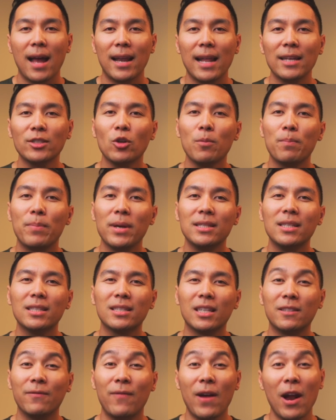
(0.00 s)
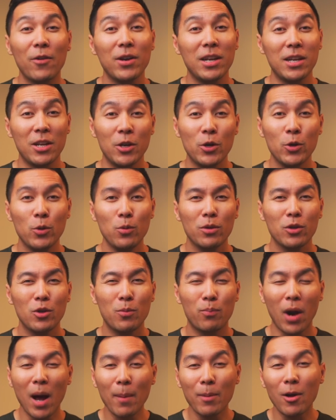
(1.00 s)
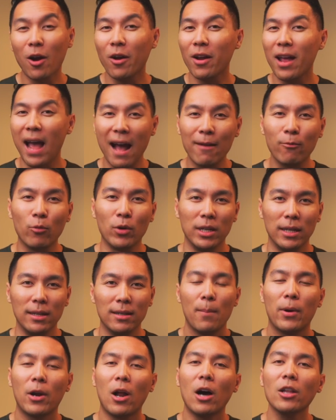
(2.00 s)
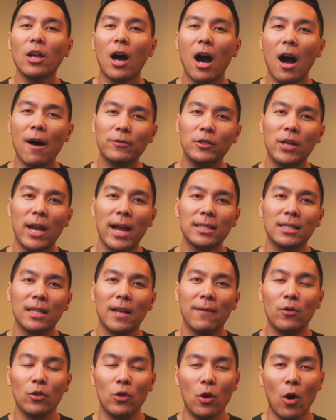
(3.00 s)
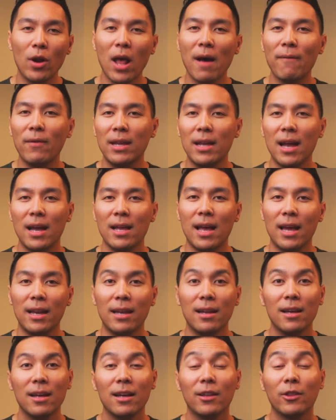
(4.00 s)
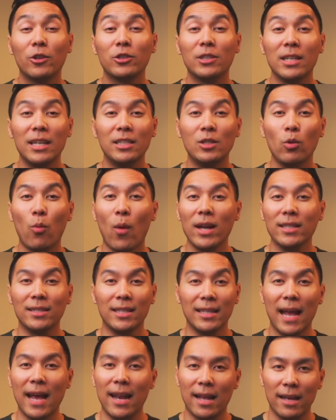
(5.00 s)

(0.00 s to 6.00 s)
Unless your business is very new, you probably already have one. But on the off chance, if you don't have an EIN, there's easy ways to get